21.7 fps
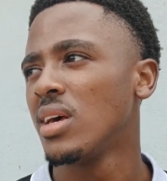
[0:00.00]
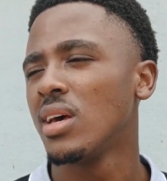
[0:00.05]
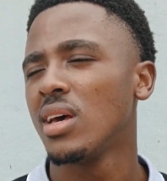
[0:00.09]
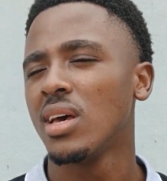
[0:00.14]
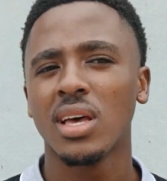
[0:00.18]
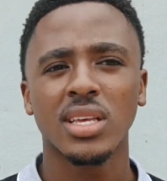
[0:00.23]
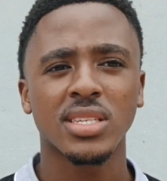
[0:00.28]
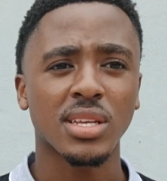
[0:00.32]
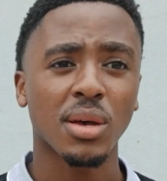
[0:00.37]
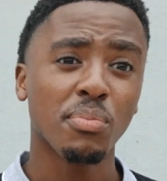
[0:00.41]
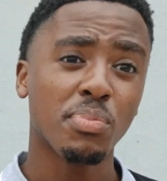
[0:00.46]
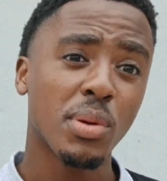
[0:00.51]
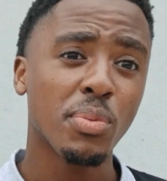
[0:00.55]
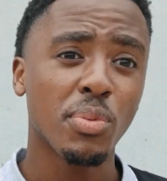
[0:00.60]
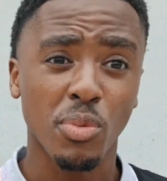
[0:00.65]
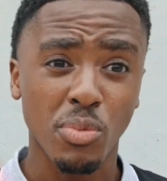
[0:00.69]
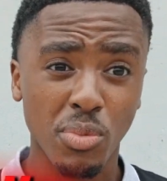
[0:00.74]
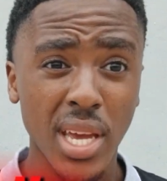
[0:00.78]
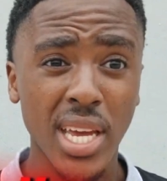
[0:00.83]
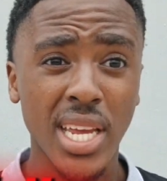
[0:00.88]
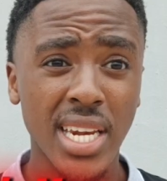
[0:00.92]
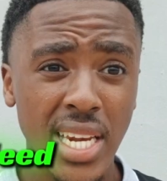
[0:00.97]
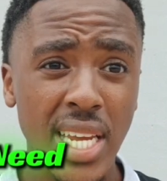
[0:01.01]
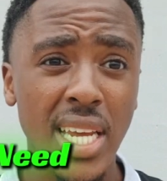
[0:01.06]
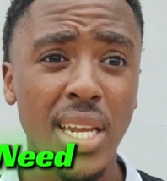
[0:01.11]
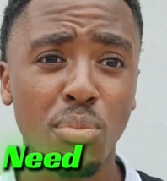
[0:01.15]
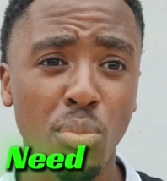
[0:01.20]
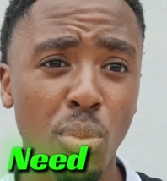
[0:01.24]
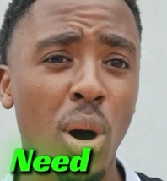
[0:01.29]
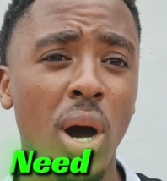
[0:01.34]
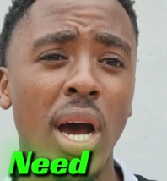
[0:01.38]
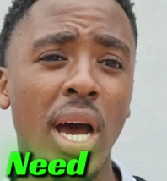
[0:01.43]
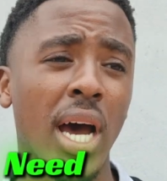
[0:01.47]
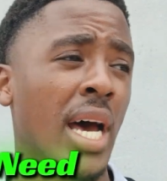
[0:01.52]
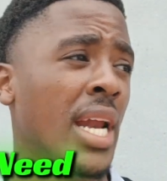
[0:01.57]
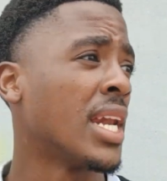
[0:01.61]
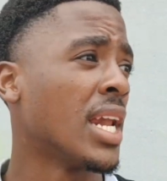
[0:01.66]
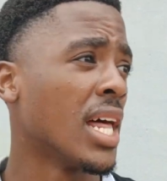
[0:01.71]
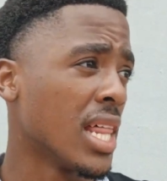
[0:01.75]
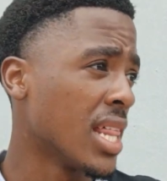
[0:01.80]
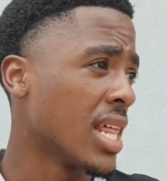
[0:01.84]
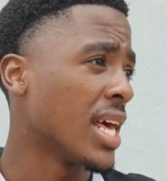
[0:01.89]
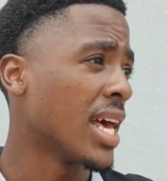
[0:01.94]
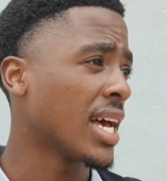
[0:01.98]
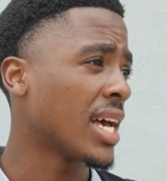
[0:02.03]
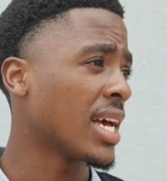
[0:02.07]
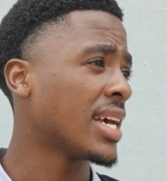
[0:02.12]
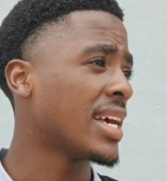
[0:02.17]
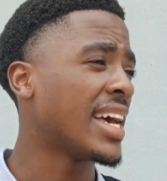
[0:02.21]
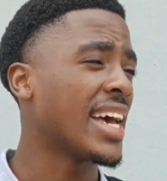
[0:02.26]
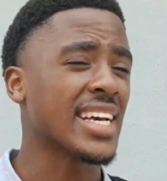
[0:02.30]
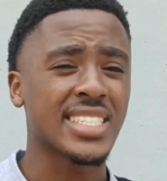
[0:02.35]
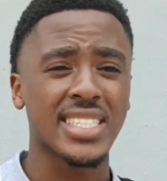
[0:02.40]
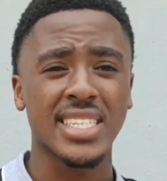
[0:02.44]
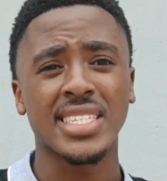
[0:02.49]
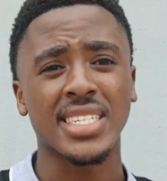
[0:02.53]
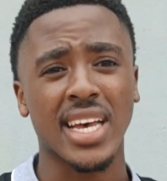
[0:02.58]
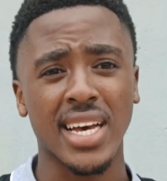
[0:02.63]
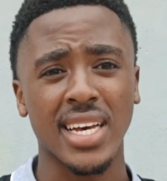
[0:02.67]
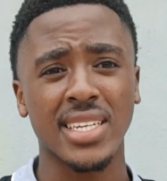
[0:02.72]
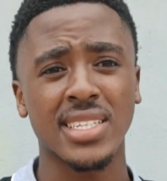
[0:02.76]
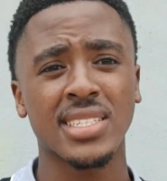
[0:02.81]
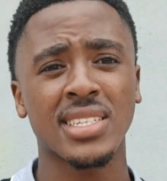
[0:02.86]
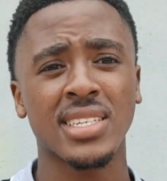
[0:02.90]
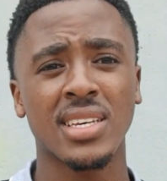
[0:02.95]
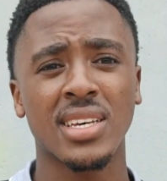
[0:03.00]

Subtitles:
Some people may need another exercise